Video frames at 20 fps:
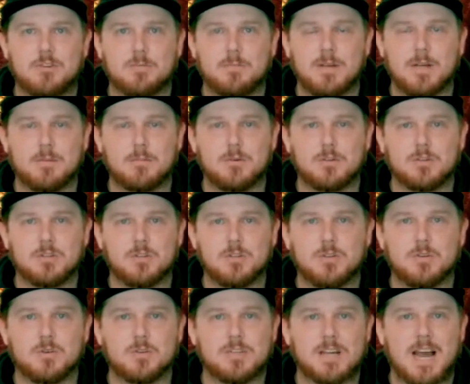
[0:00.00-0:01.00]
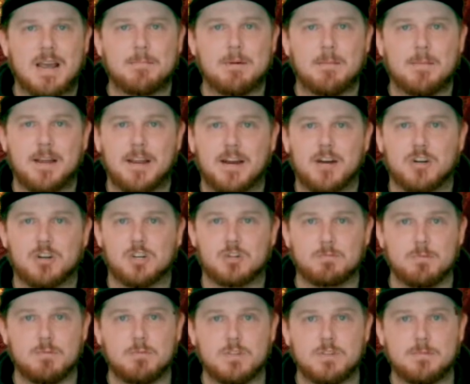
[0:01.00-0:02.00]
to be able to time out my
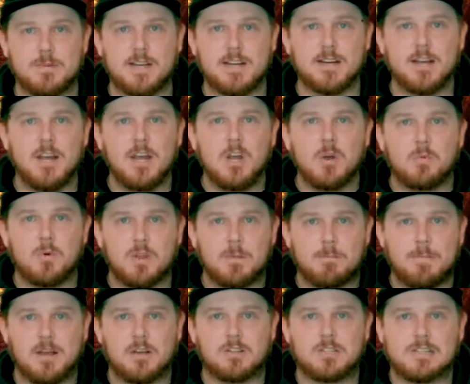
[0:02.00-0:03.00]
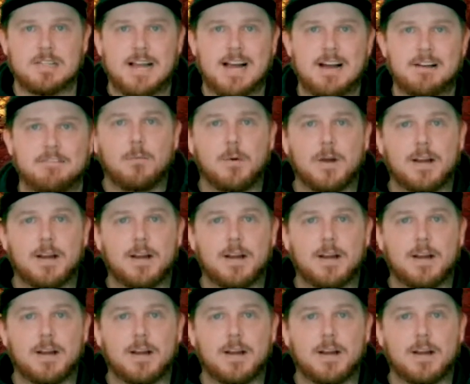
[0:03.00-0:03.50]
character's movement speed with Baal's laugh.